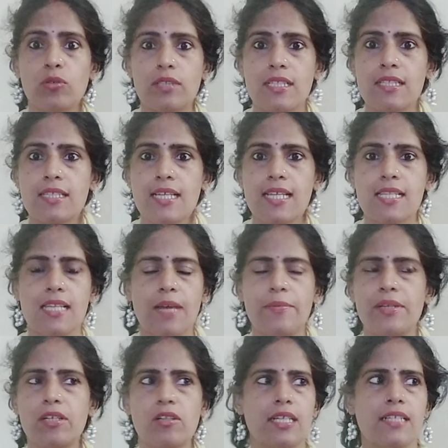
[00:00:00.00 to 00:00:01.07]
note incense. I
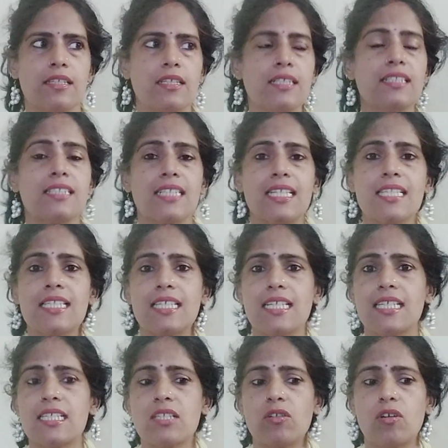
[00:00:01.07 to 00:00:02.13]
mean the incense
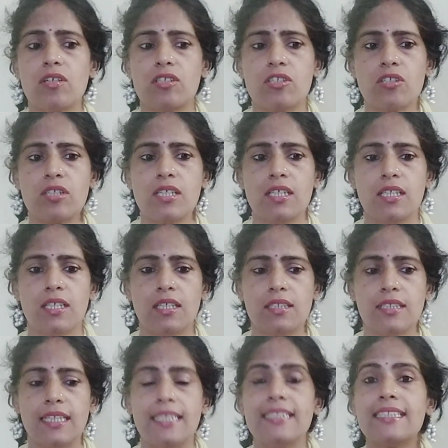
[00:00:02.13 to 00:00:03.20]
is not,
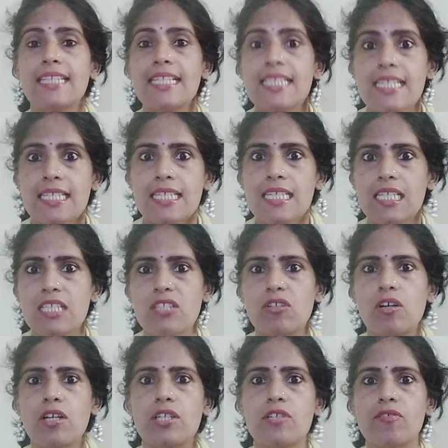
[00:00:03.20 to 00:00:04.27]
the intensity is
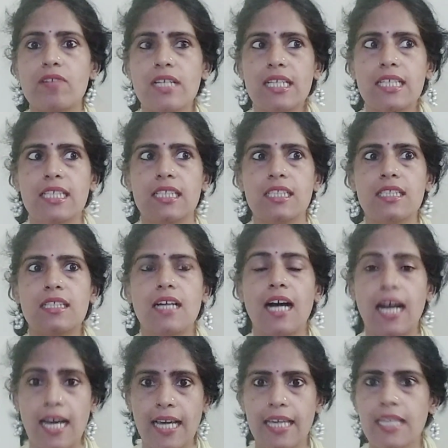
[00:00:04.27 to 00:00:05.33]
not really
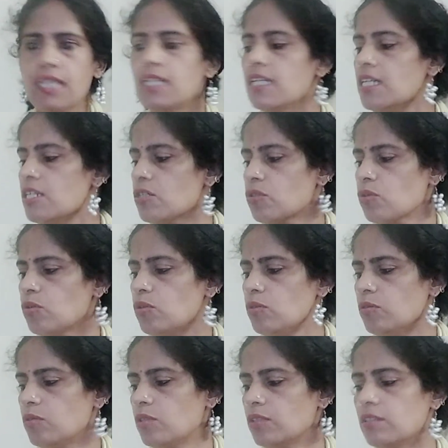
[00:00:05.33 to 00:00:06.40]
high.
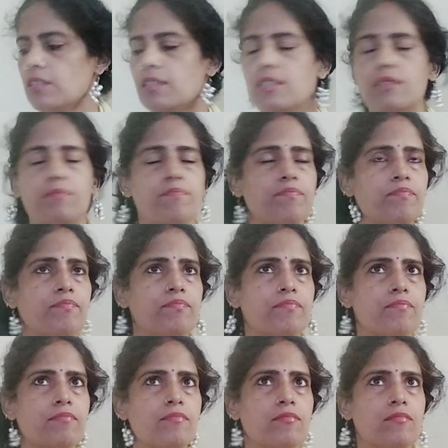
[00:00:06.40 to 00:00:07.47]
So
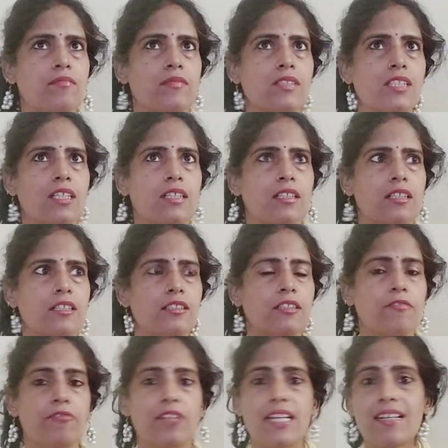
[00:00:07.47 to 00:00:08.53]

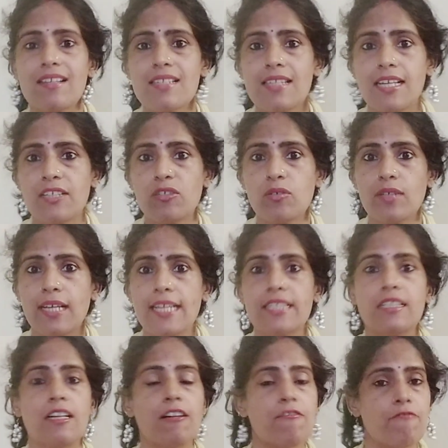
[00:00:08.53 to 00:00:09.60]
the fragrance that you
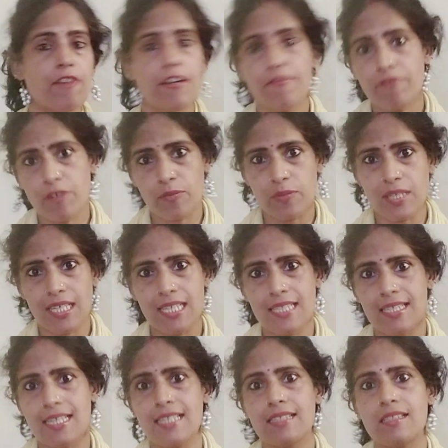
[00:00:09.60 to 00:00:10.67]
get away from the
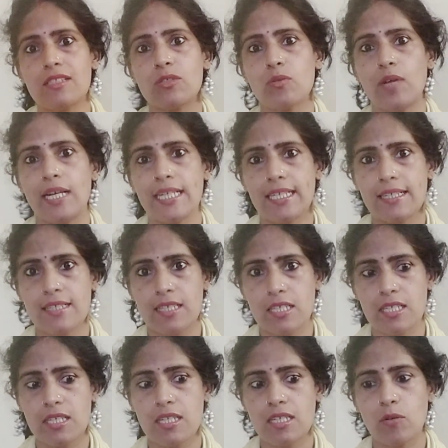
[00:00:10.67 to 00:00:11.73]
incense is quite
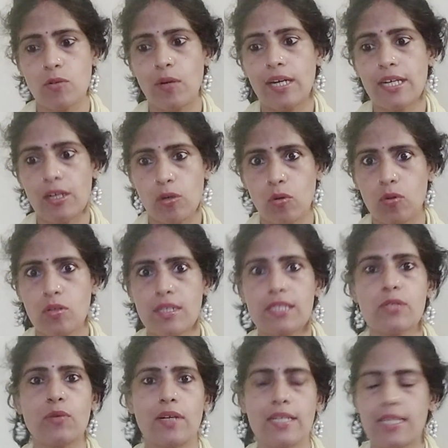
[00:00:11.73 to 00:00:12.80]
low,
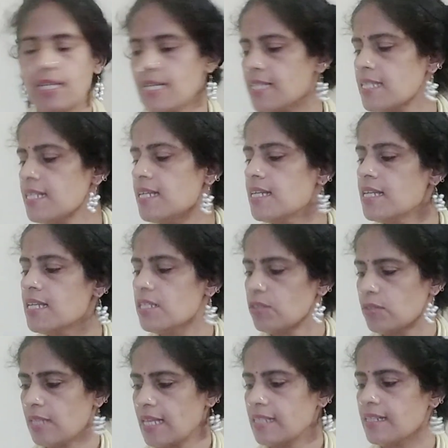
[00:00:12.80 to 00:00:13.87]
it's quite less.
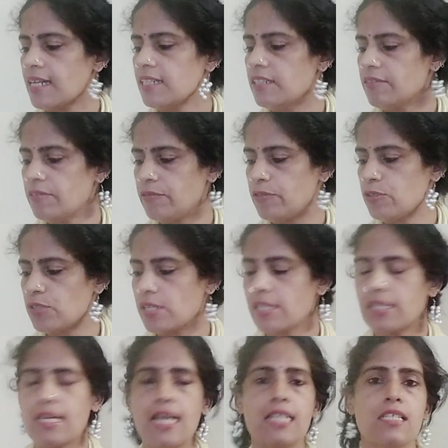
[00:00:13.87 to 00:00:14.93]
So that's the kind of diffusion
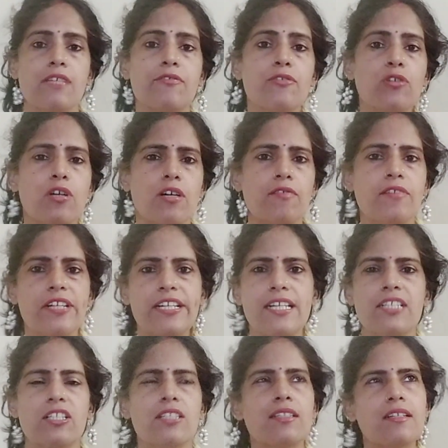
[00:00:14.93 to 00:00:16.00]
it has. If you talk of
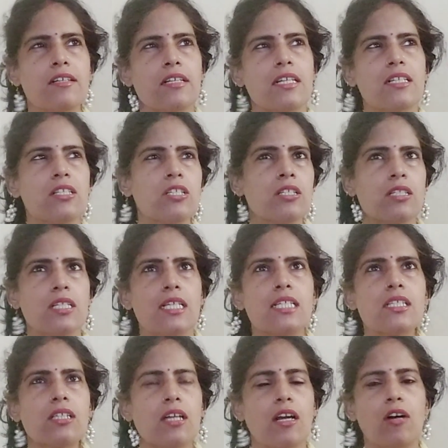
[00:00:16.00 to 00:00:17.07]
retention, the retention
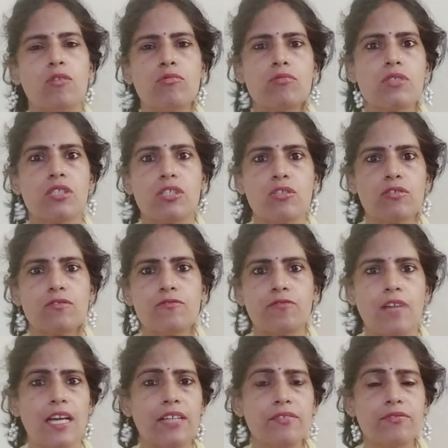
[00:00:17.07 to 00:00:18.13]
is around 3 to
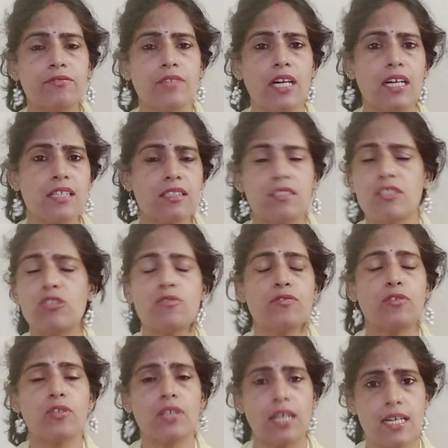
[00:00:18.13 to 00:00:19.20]

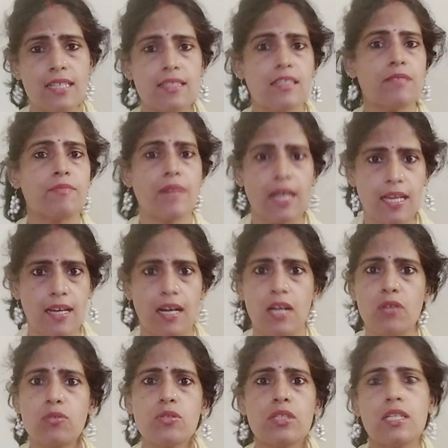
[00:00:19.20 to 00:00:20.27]
4 hours in my
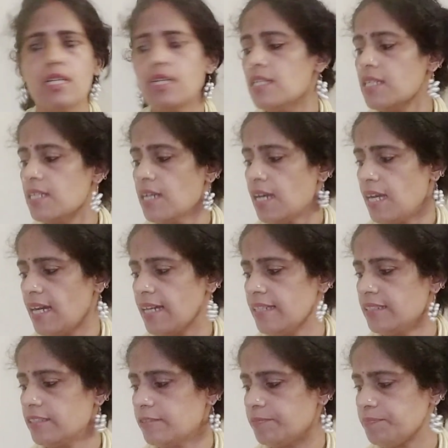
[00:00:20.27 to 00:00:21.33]
house,
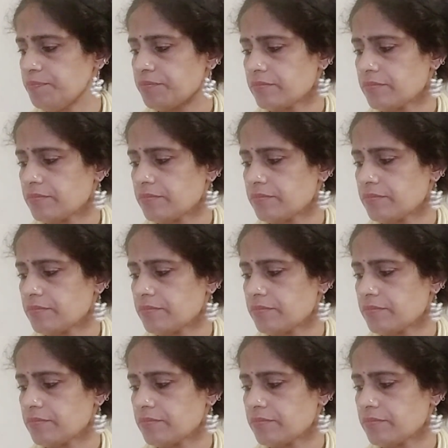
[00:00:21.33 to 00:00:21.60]
and